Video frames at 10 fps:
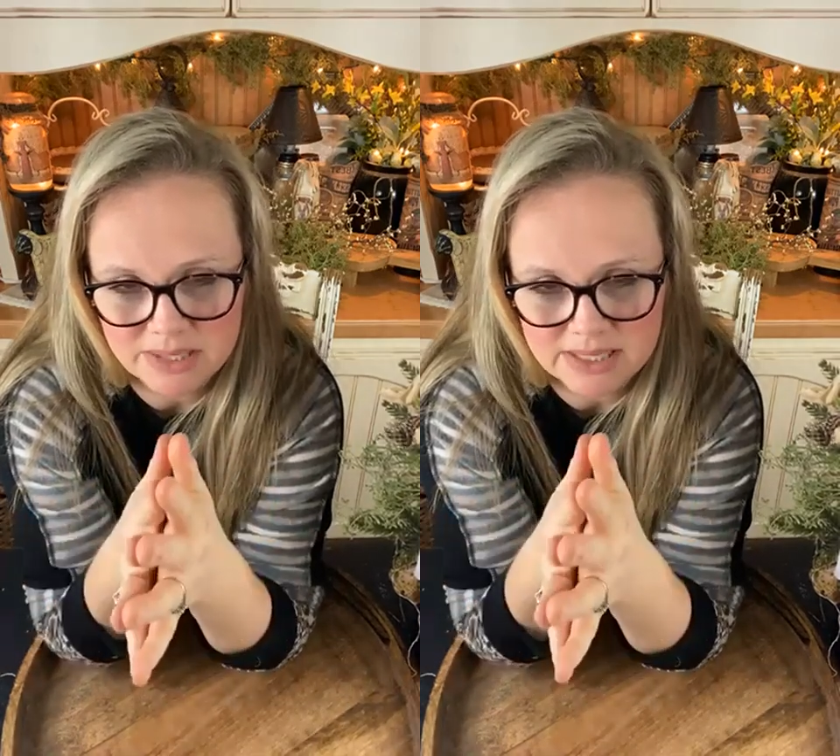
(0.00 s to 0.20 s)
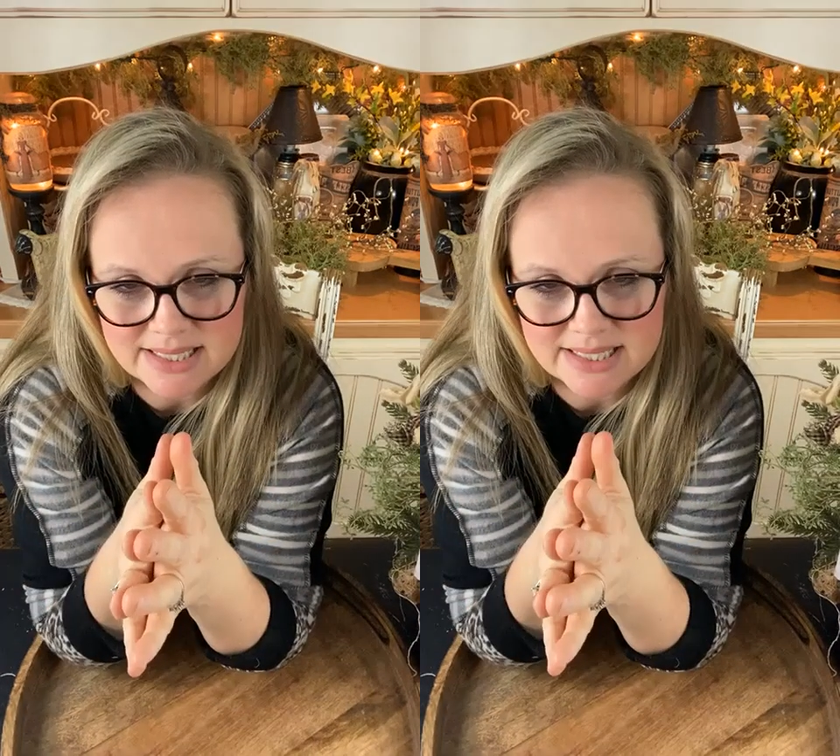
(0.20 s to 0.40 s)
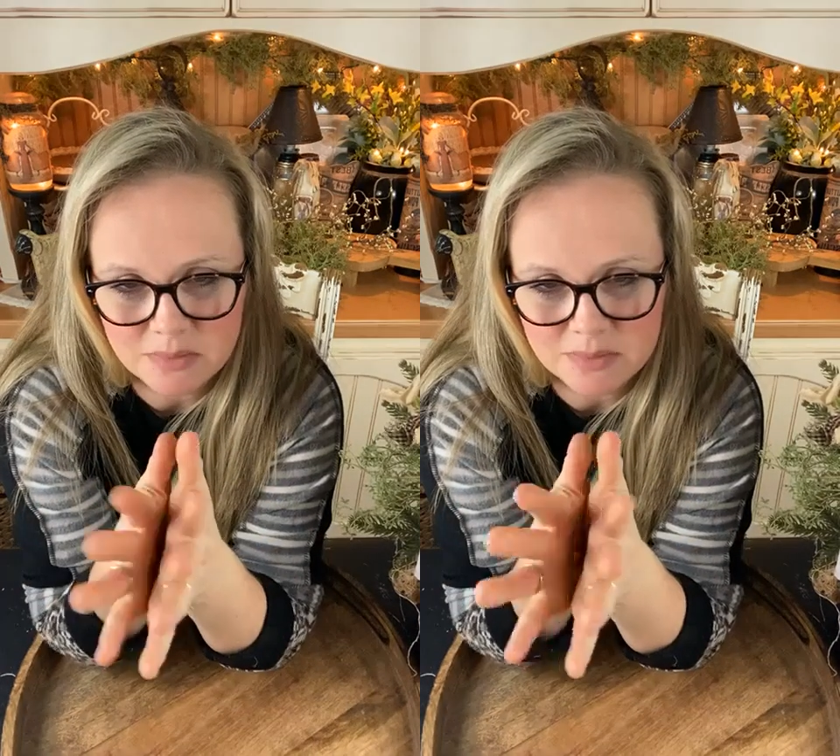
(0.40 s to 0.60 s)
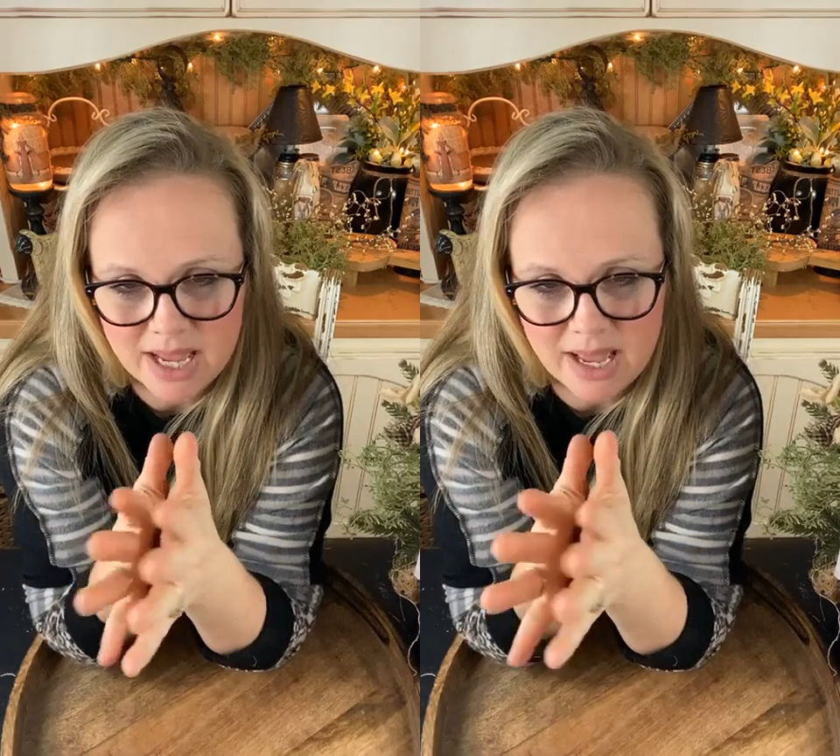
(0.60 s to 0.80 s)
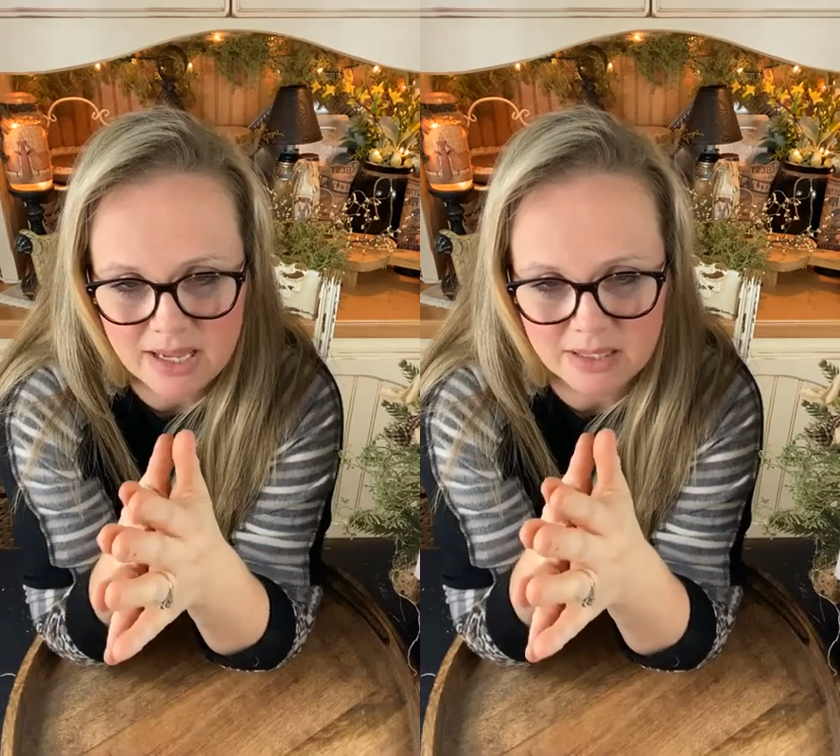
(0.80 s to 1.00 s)
because
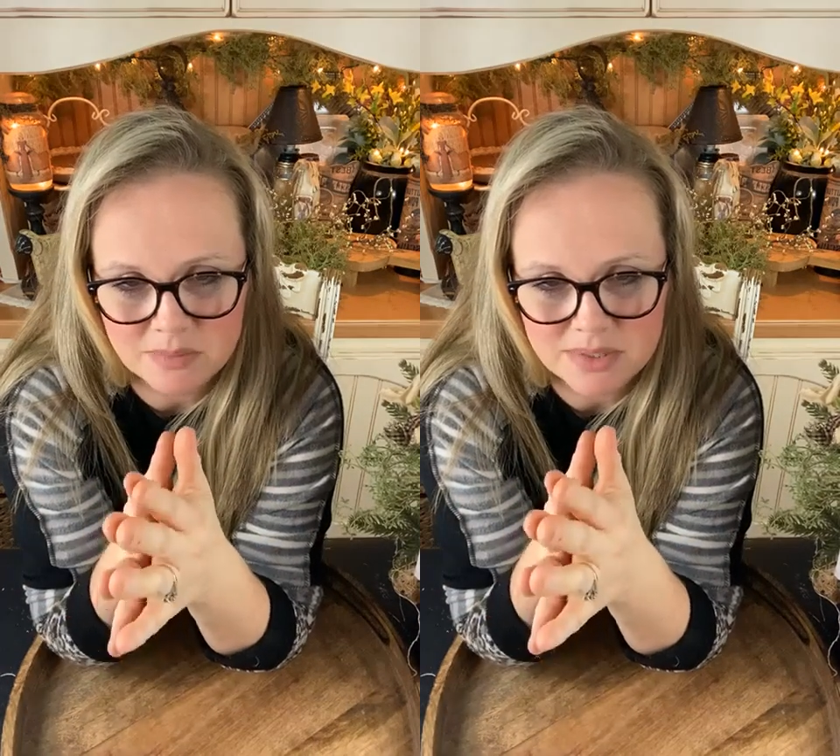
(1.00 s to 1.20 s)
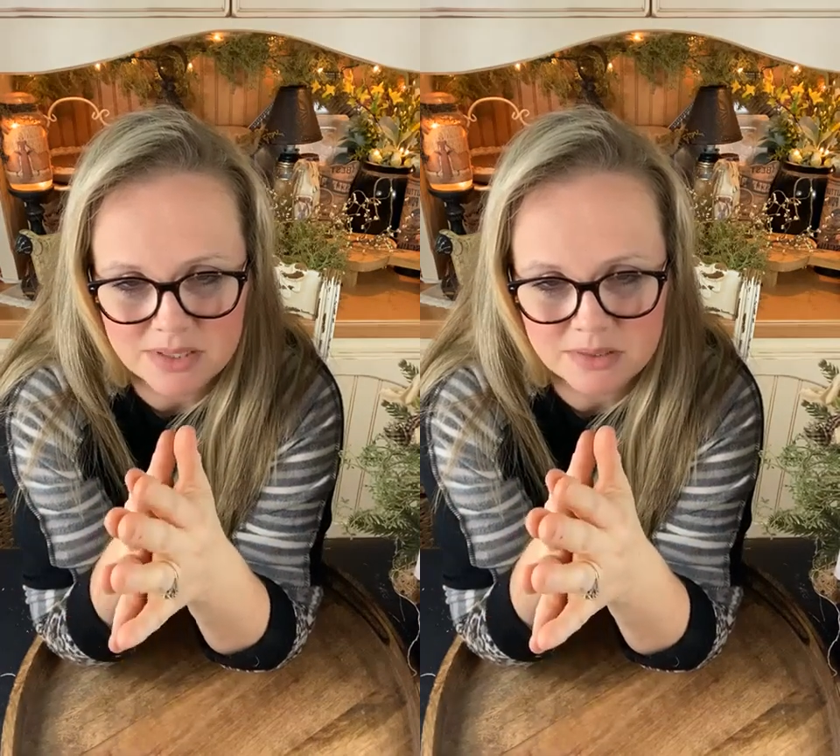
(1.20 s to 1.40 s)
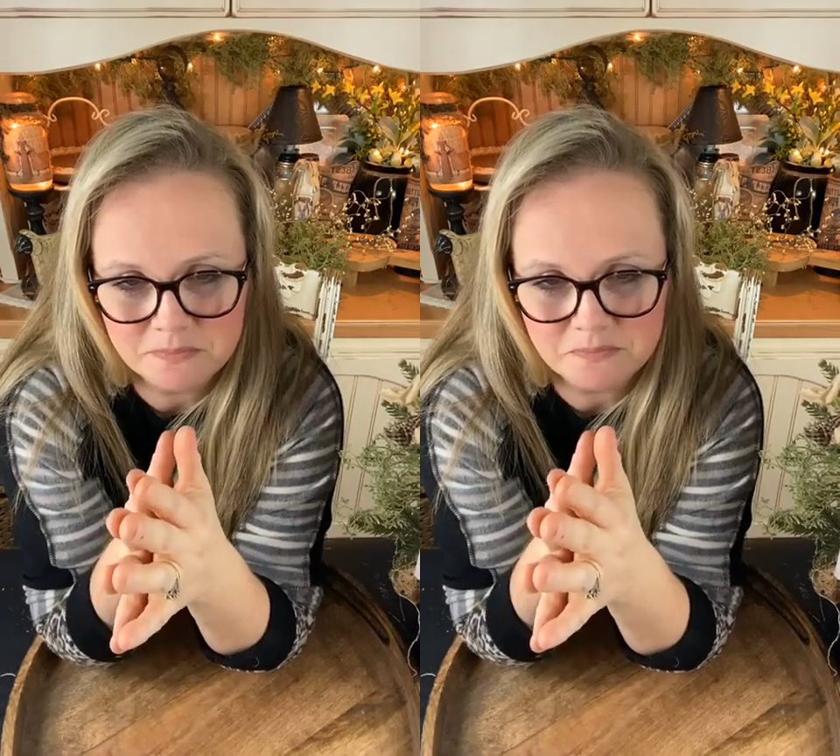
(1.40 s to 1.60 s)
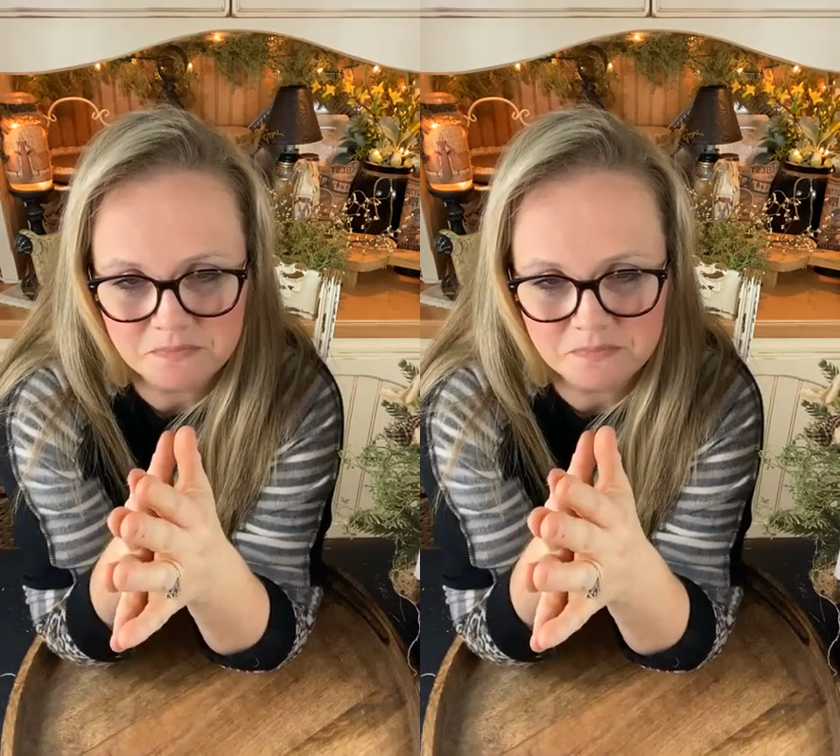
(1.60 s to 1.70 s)
sometimes